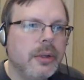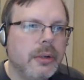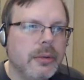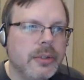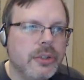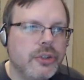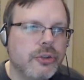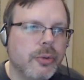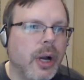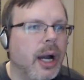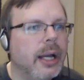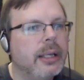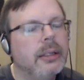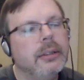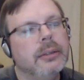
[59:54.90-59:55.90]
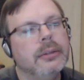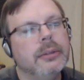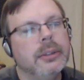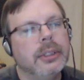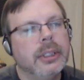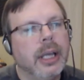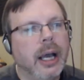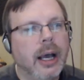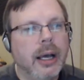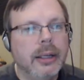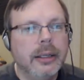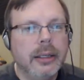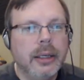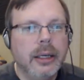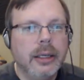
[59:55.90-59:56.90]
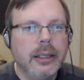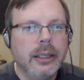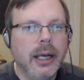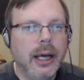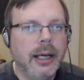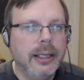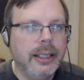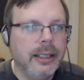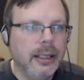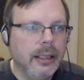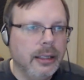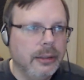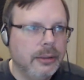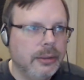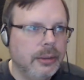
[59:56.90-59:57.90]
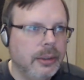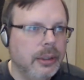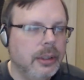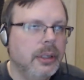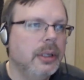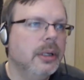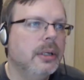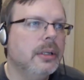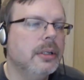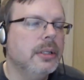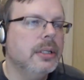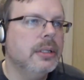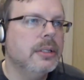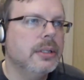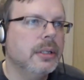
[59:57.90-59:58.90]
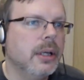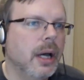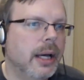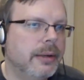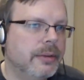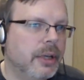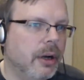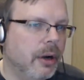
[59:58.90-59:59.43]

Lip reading: there is a shrine to the god Kahil. It is a god of the